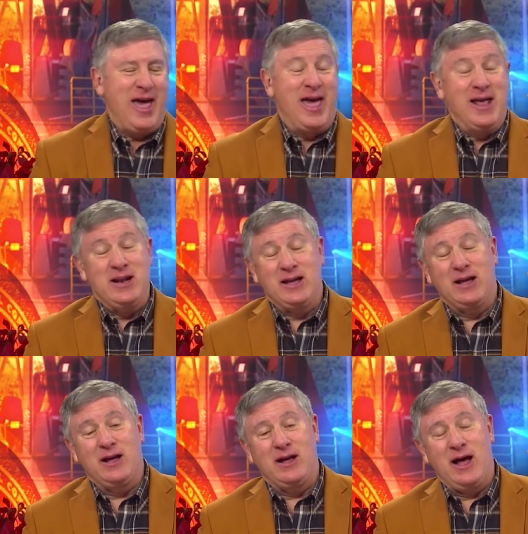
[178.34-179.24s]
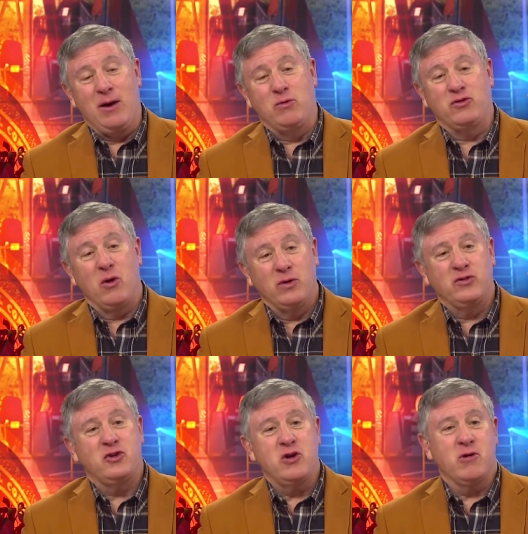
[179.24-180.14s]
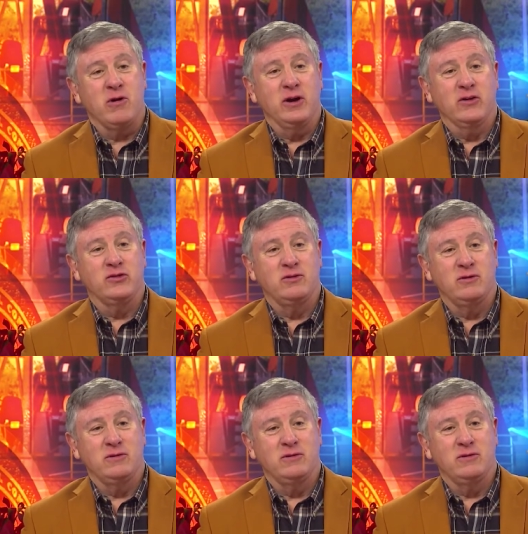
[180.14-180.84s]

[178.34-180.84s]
and I was always curious,